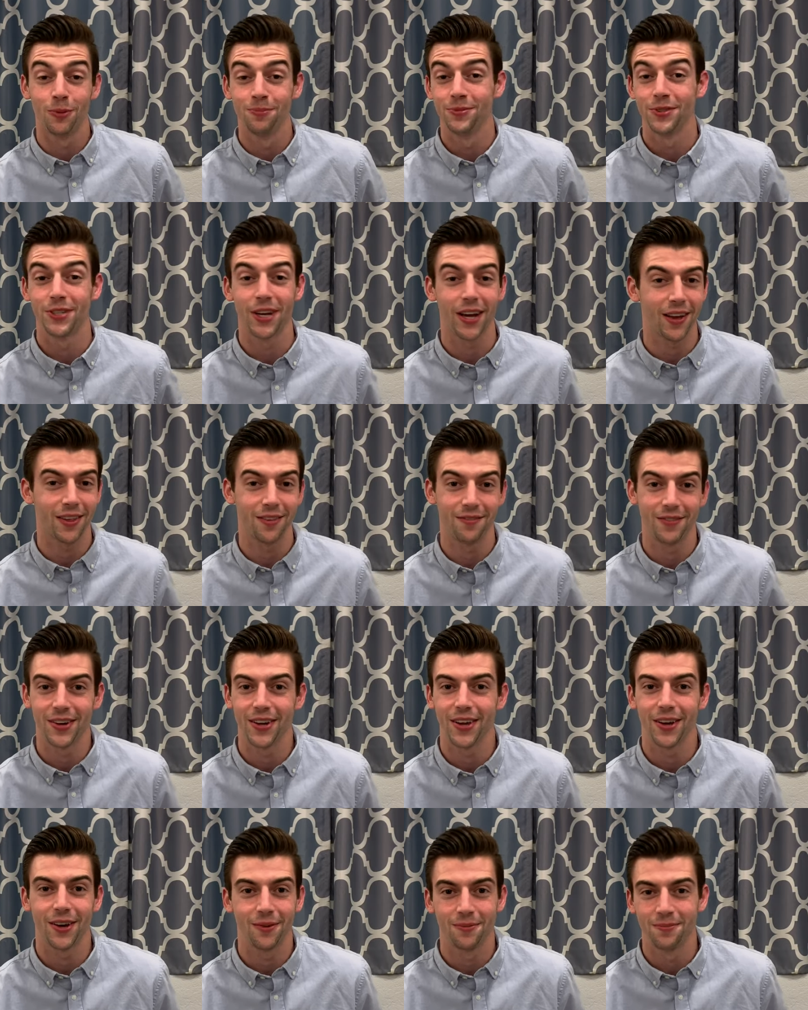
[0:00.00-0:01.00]
Check out the
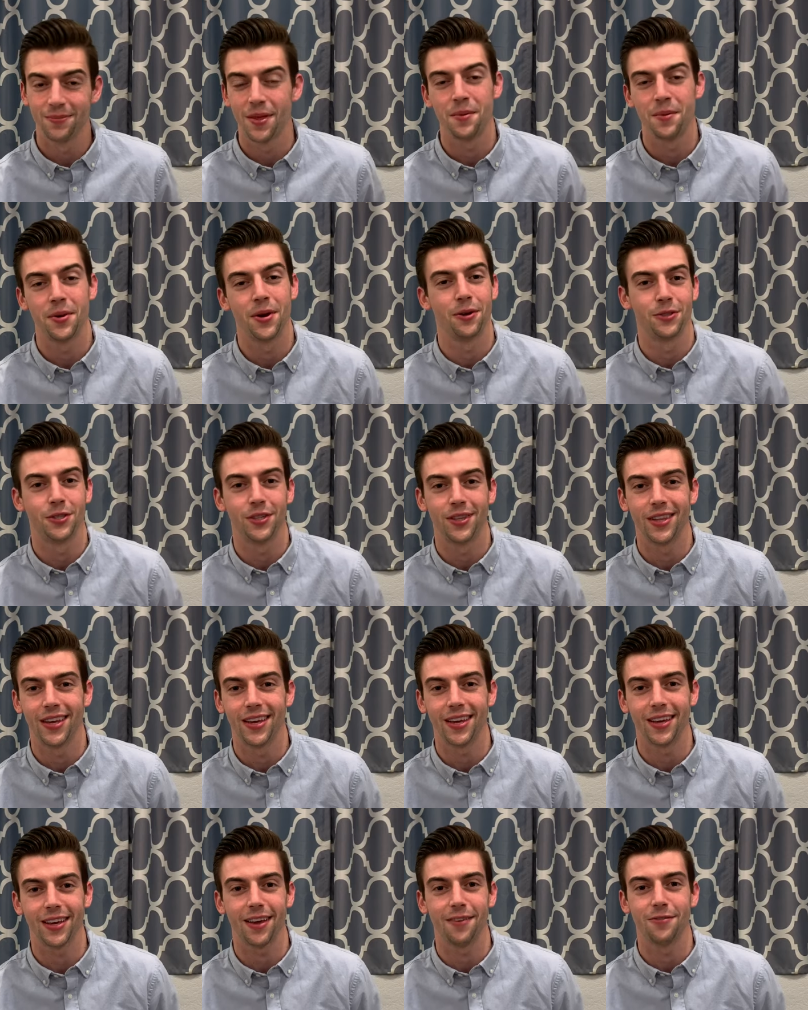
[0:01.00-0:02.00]
video. Let me know what you
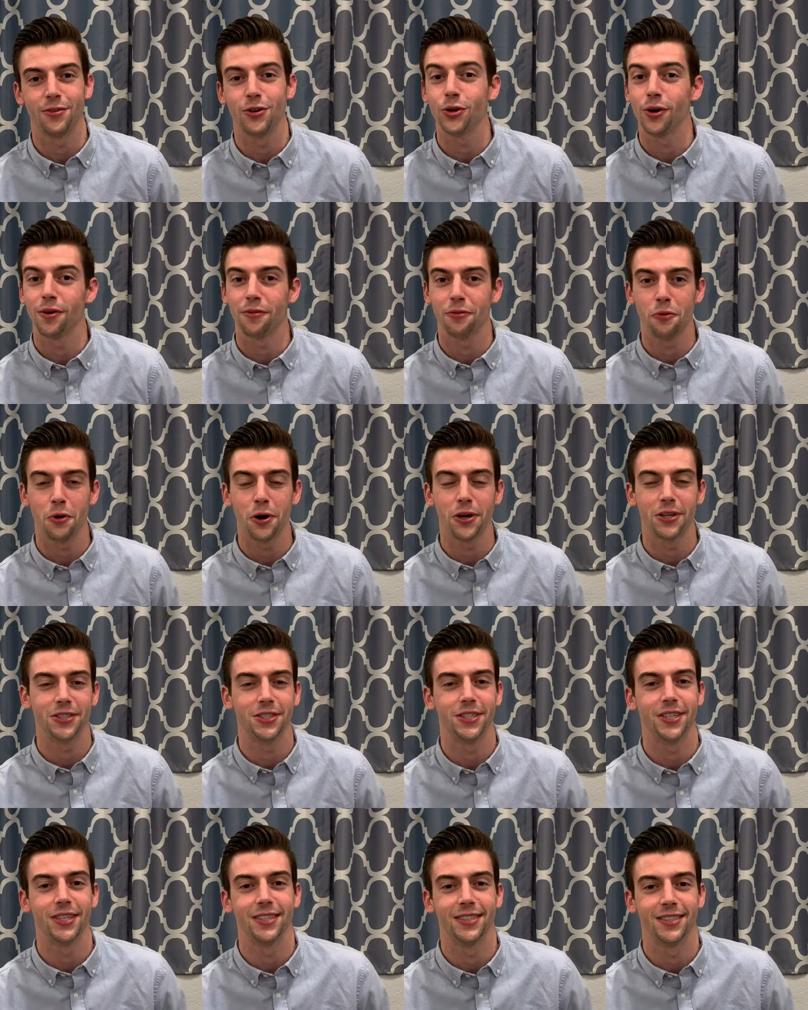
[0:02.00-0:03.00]
think. If you do have
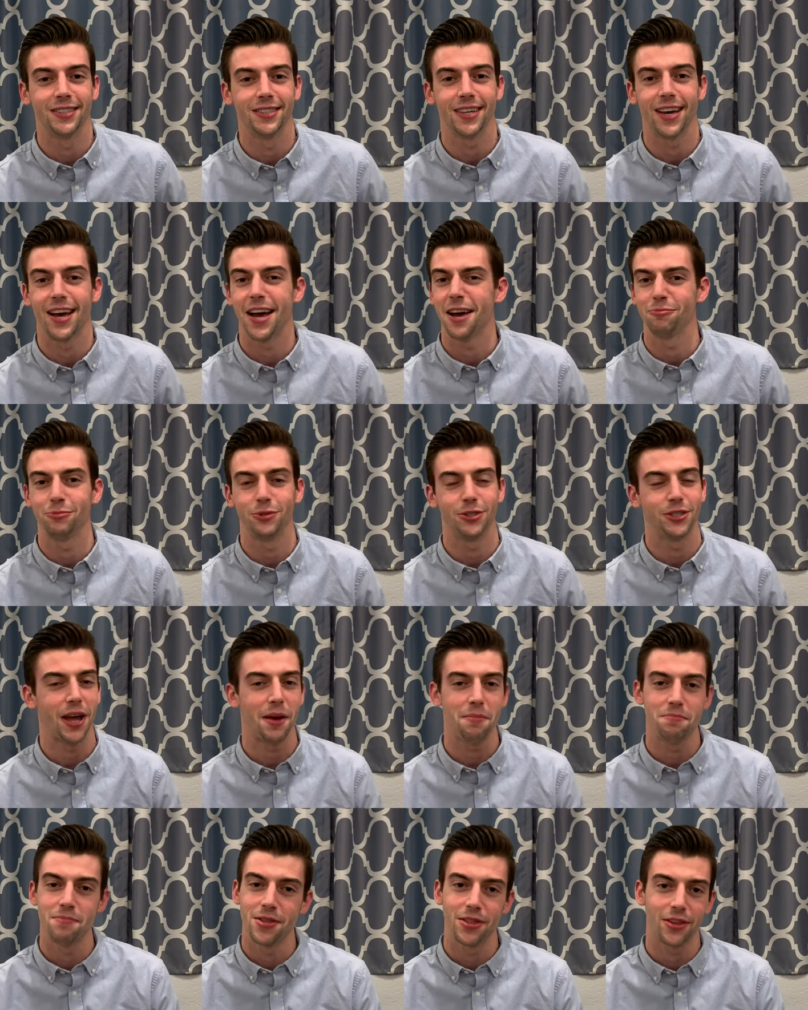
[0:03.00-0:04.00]
questions, just type
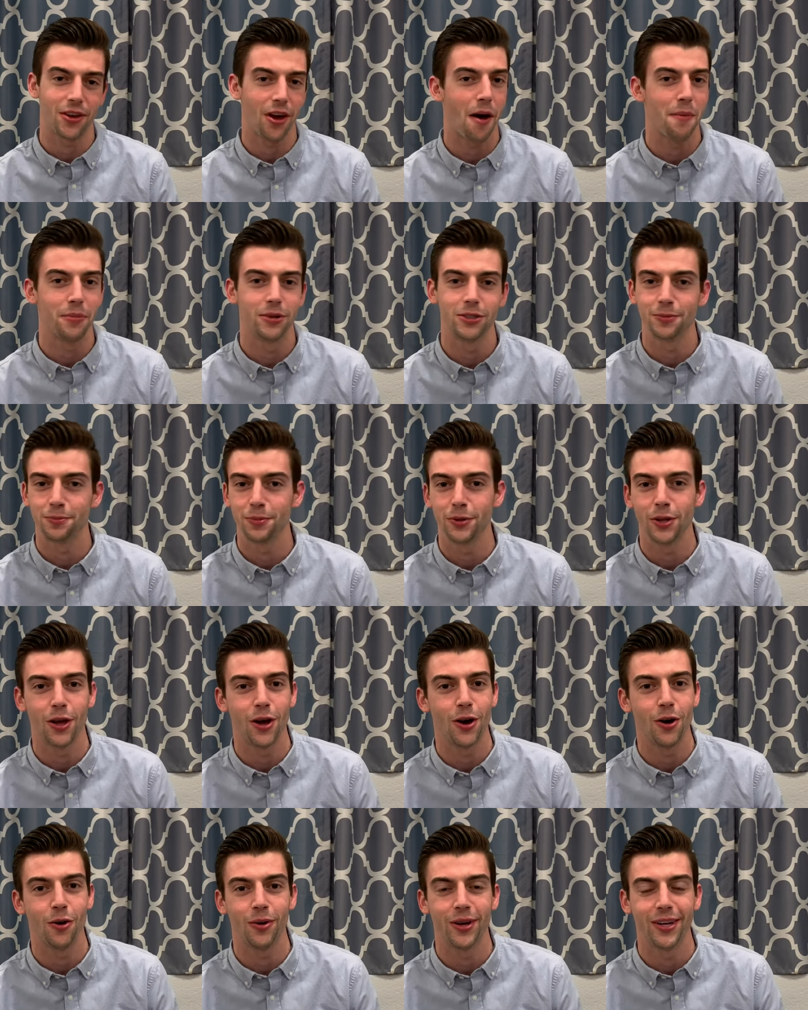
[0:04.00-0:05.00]
them in the comments
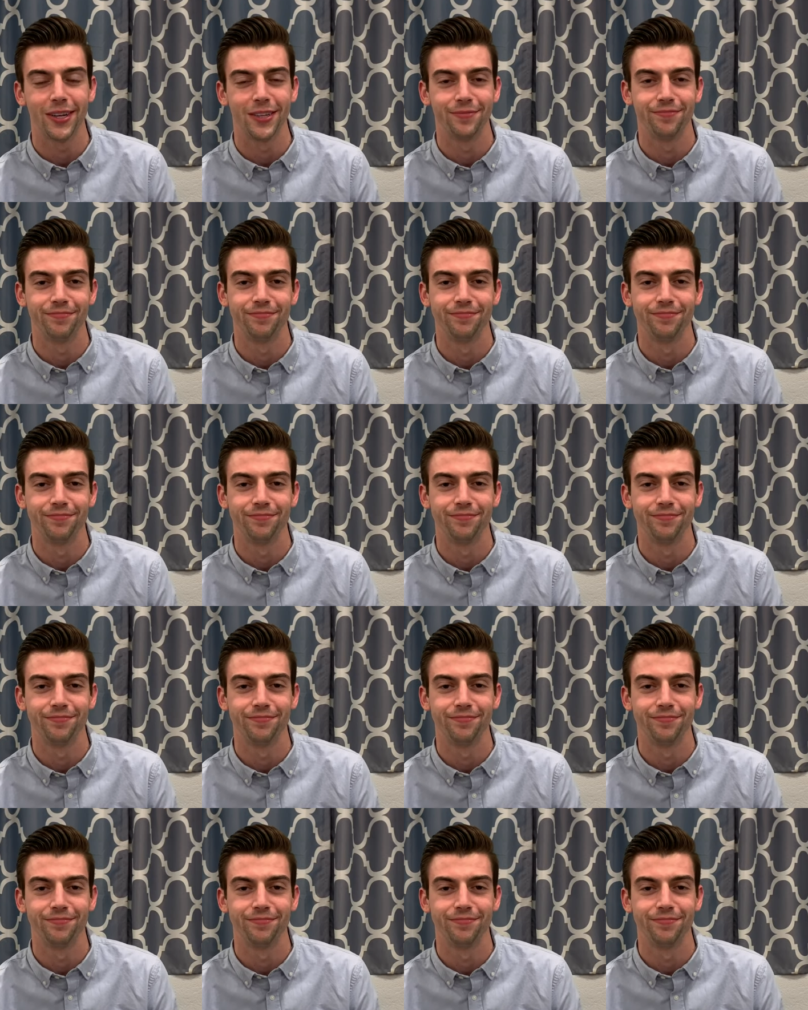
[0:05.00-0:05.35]
below. And